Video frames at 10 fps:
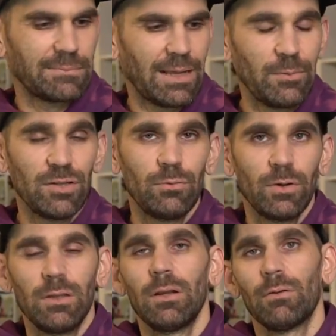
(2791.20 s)
I
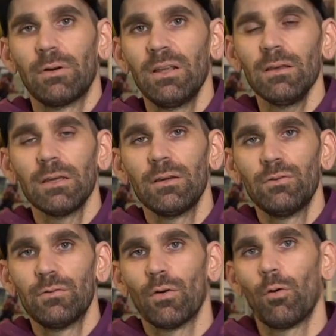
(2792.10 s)
mean, and ideally you'd
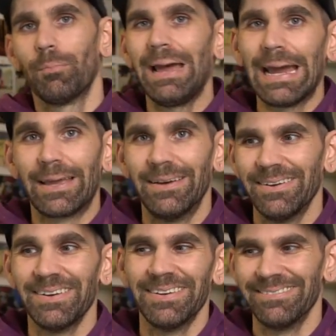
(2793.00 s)
use the whole bag.
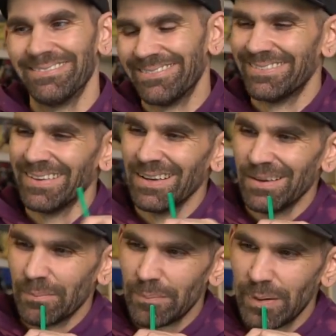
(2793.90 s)

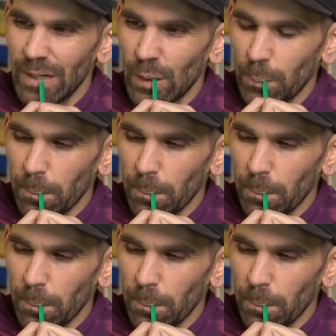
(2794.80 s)
But,